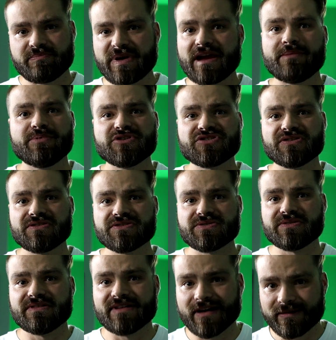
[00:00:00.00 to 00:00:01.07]
Paper certs
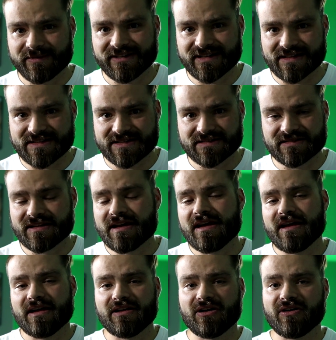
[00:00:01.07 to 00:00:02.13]
are a dime a dozen,
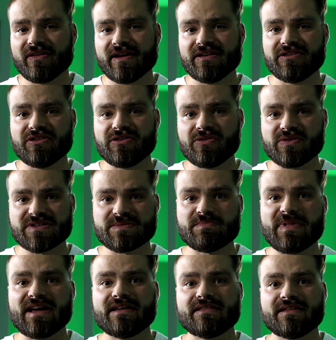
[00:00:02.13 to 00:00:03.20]
and all they do is
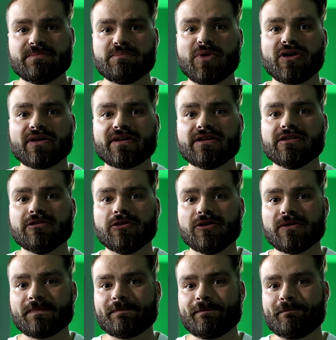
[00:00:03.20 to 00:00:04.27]
make the market
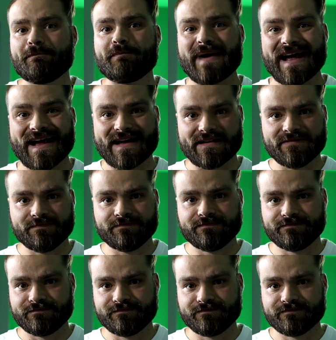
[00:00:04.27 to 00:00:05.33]
look bad.
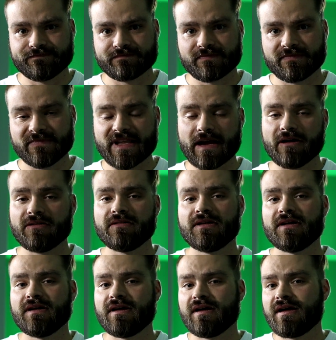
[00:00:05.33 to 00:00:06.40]
Now,
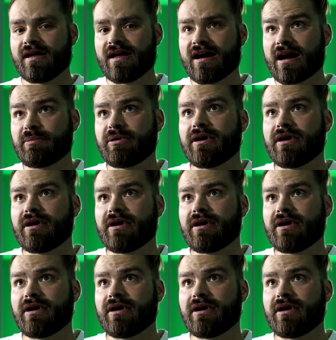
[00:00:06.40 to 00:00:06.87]
I